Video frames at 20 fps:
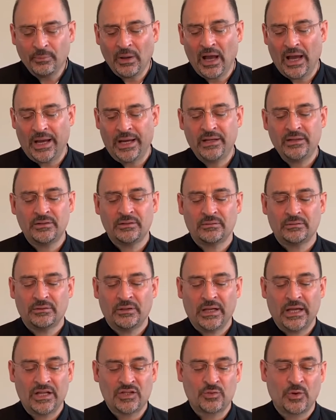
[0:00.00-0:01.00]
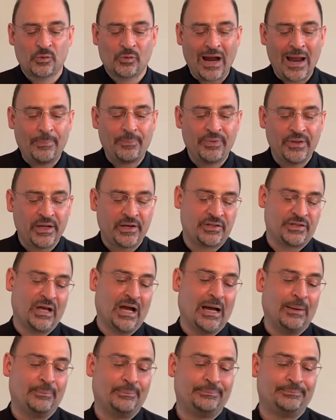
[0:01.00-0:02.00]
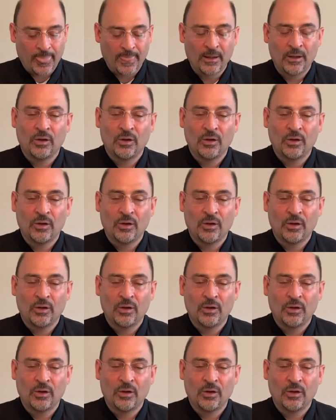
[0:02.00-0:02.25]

in mind, as we wrap things up,